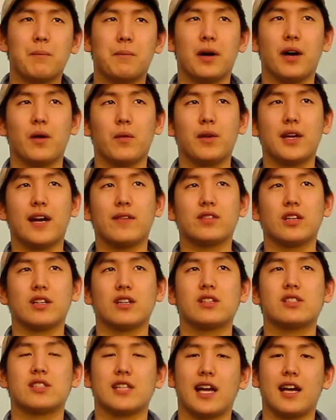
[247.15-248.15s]
but we have to
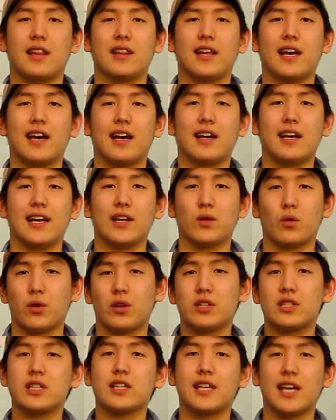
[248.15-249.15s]
understand that in
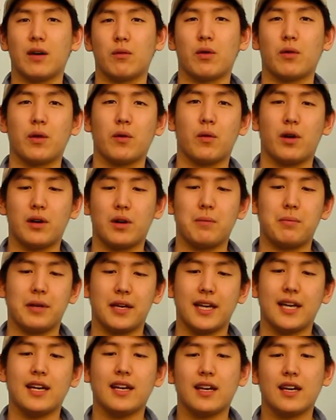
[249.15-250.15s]
order to get where we want to
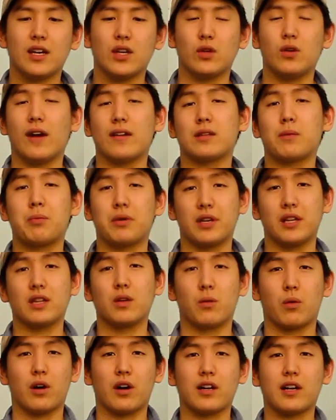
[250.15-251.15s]
be, you have to put in
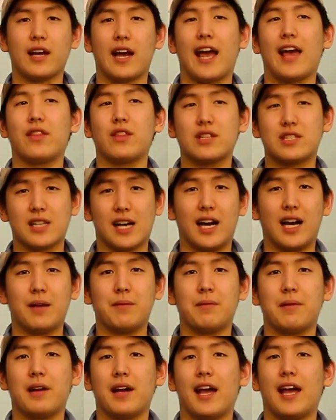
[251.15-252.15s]
the work and the
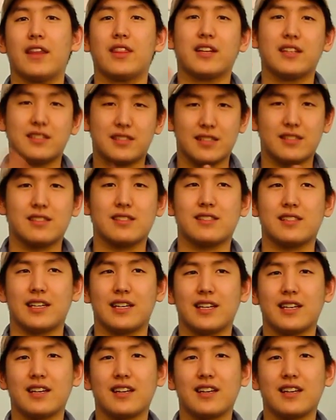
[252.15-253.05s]
time and the consistency.